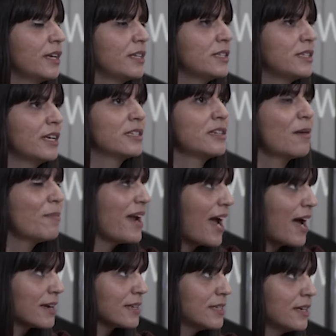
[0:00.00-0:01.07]
It's not by
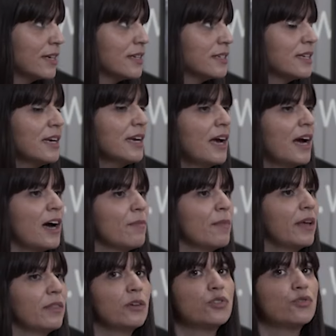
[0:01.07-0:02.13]
accident,
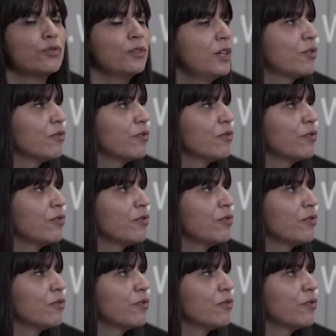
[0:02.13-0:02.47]
and they're truly